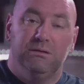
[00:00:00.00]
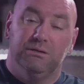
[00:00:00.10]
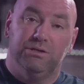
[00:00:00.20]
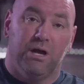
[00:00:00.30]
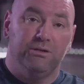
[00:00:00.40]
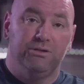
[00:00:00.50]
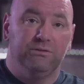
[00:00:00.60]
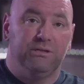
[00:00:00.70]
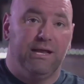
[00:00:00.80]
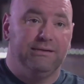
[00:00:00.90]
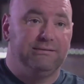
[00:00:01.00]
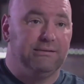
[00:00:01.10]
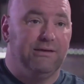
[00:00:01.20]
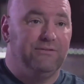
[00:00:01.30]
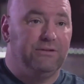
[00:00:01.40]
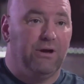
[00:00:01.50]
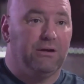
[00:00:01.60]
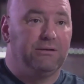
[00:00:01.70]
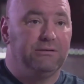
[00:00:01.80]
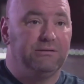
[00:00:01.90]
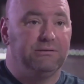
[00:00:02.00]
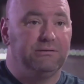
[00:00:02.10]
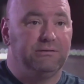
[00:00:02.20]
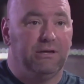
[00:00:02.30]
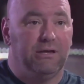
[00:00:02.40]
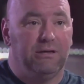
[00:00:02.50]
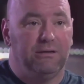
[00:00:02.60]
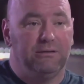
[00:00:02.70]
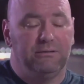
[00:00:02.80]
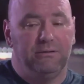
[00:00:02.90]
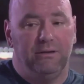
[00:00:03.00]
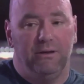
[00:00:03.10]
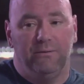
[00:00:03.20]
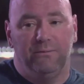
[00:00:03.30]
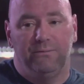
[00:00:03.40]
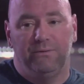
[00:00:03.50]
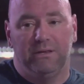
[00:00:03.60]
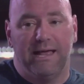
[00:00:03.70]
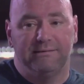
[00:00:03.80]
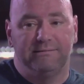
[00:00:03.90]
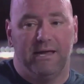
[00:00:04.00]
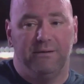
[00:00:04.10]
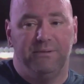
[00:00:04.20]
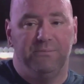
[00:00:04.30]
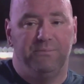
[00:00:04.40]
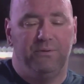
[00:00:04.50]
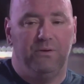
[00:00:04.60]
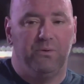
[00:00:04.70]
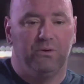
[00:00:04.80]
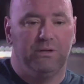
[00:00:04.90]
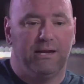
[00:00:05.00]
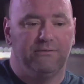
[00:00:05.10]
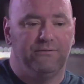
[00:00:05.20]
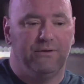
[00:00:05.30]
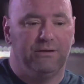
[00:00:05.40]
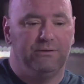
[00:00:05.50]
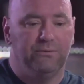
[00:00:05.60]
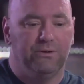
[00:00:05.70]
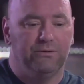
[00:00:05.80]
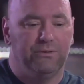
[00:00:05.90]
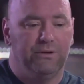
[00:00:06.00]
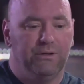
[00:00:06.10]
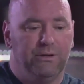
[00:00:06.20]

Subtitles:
Jon Jones and I still haven't talked since you know, the last time he pulled out of 200.